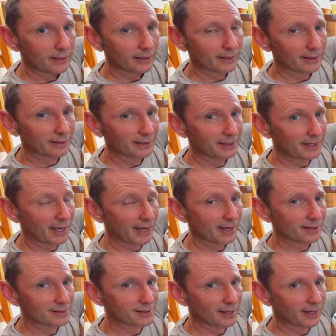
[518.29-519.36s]
uh, it
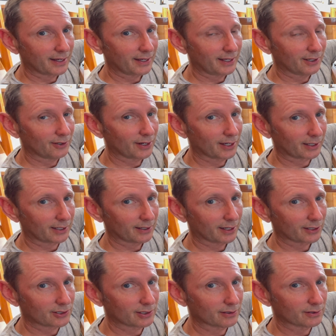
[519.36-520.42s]
has a internet
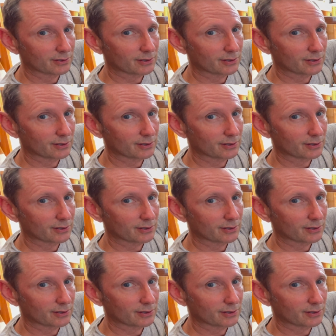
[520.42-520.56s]
connection.